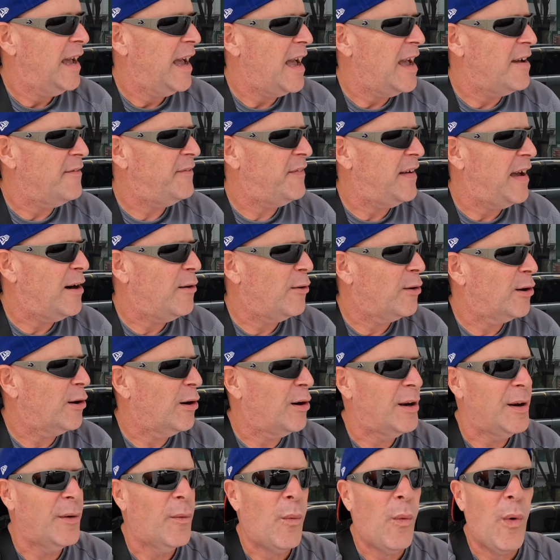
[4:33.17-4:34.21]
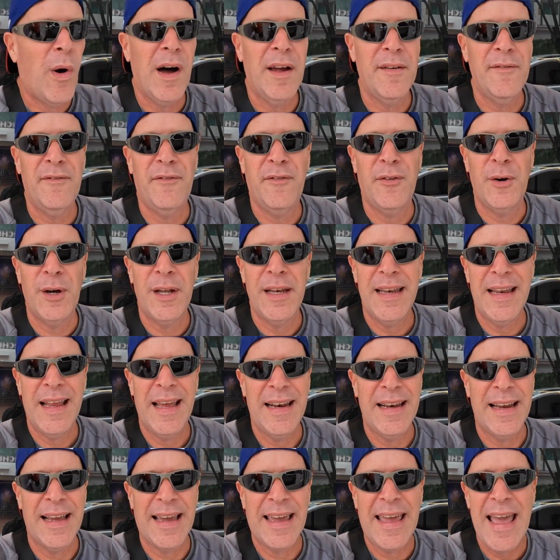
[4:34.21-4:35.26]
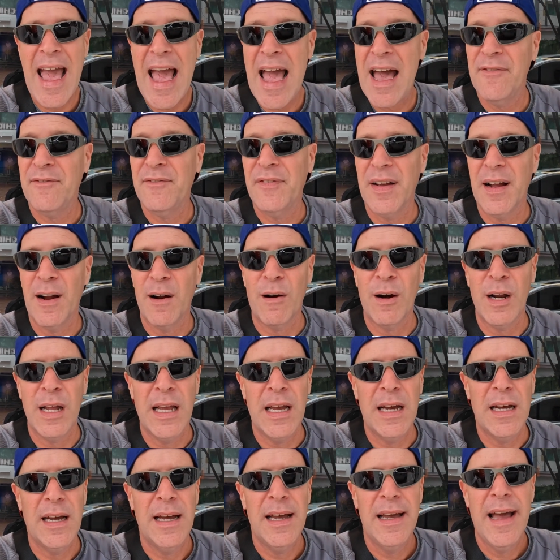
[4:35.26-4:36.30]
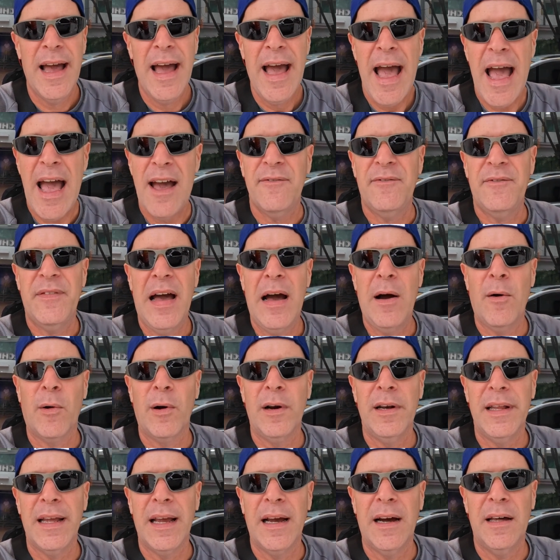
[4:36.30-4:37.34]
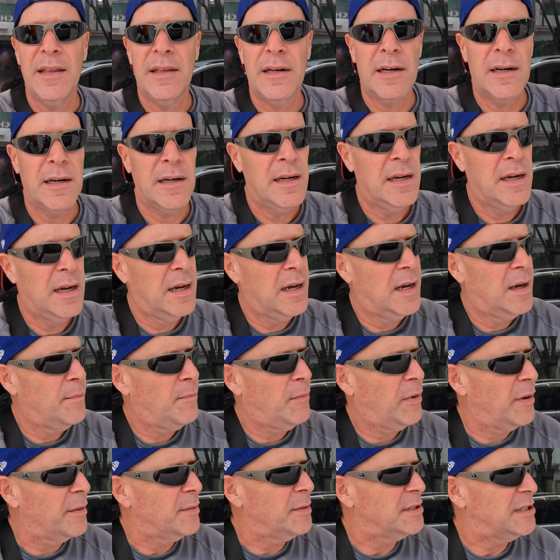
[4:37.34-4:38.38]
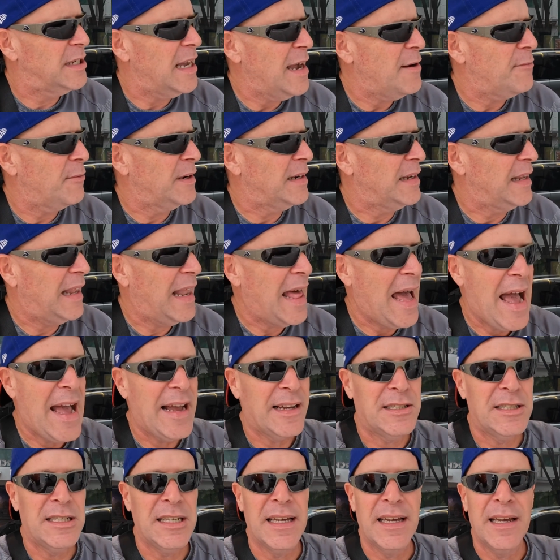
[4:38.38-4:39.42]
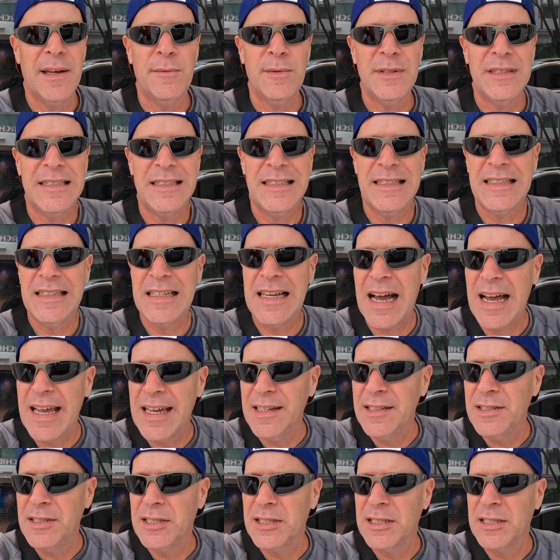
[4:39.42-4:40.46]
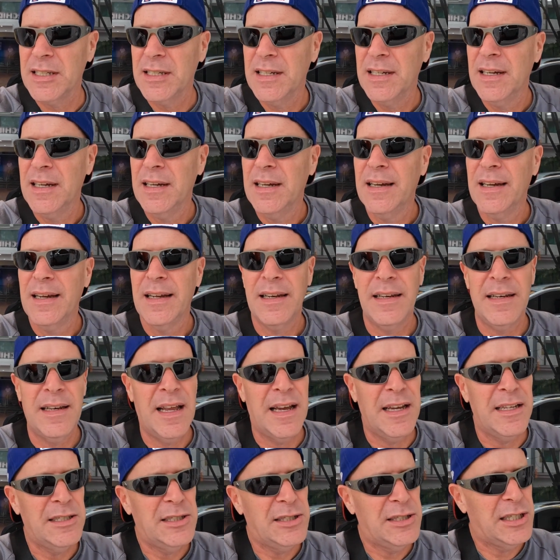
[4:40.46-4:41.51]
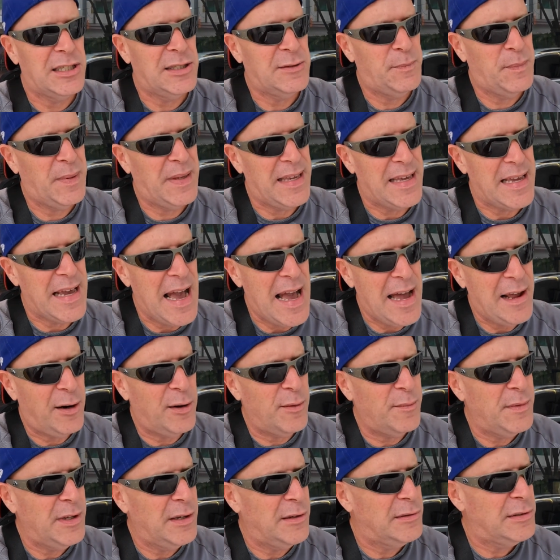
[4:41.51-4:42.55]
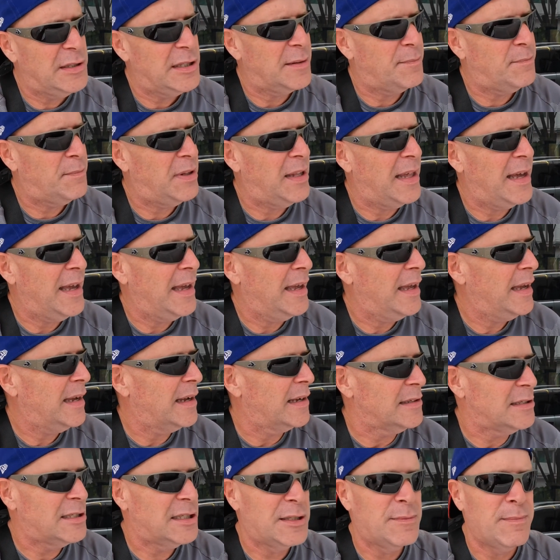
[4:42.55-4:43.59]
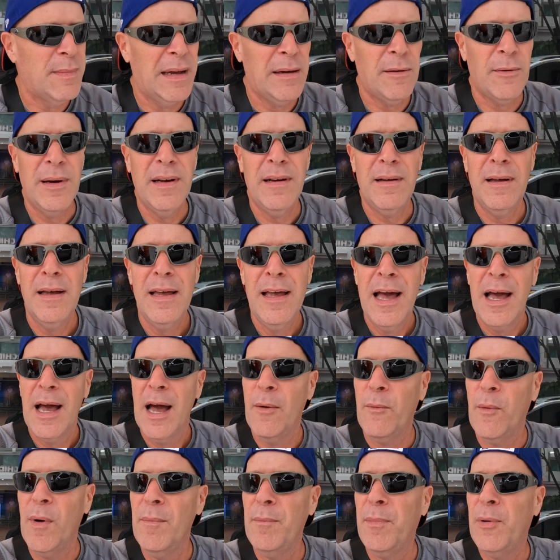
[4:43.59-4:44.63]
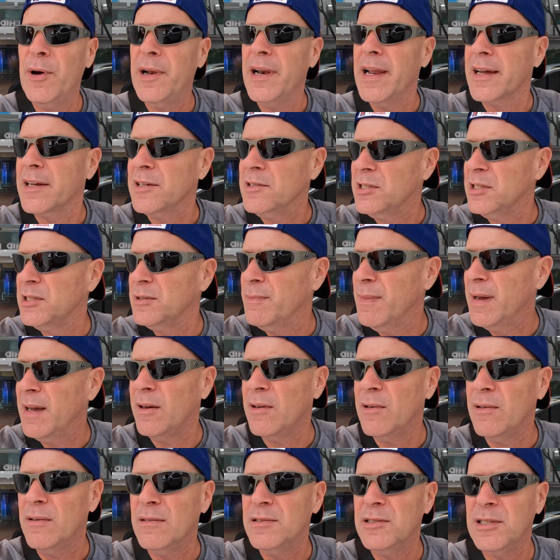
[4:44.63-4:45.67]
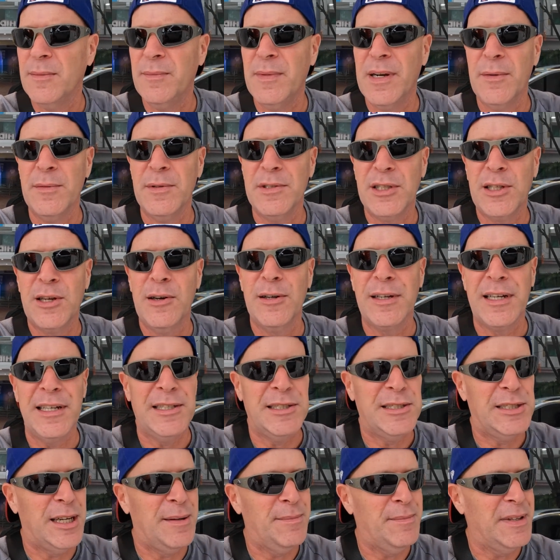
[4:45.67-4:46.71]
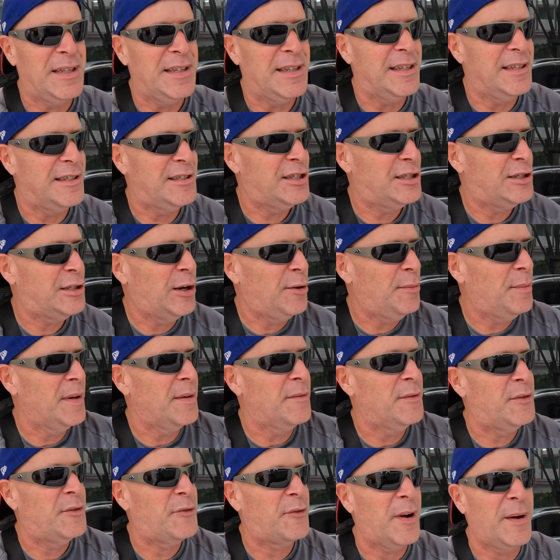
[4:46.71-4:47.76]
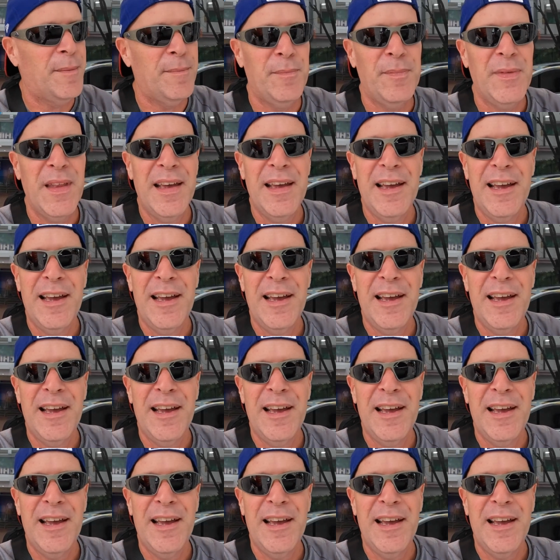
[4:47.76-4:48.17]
Half hour on the one foot in the calf area, half hour in the other. Boy, was that relaxing. It was nice just piano music playing. It smelled, well, at one point I could smell somebody was cooking something, and she told me it was from